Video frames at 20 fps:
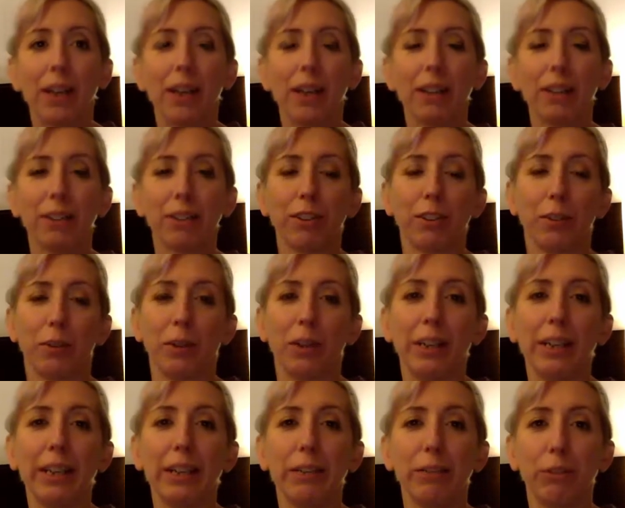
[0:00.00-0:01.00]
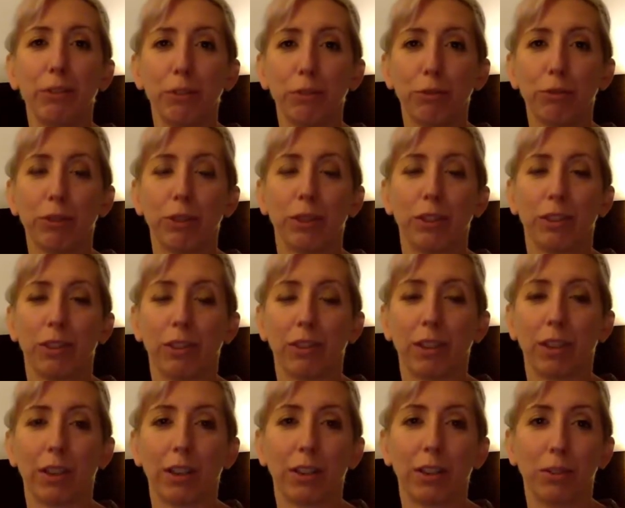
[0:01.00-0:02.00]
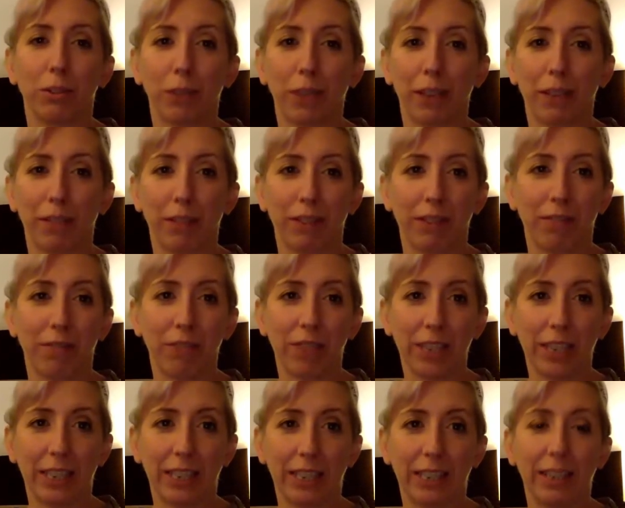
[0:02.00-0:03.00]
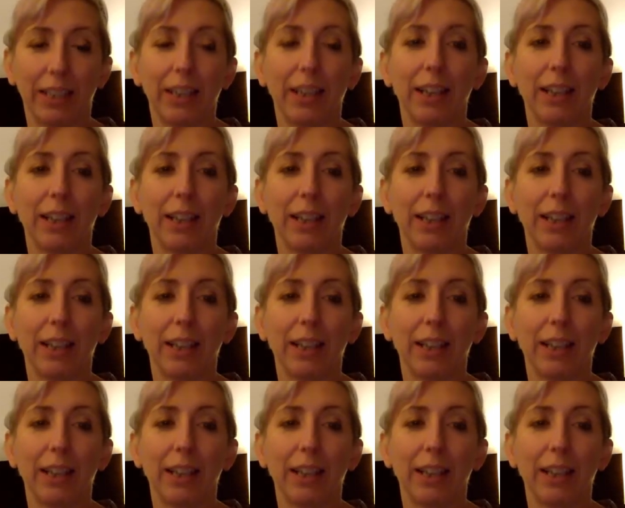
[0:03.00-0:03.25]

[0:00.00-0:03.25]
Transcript: So, I have two friends called Kevin and Vicky.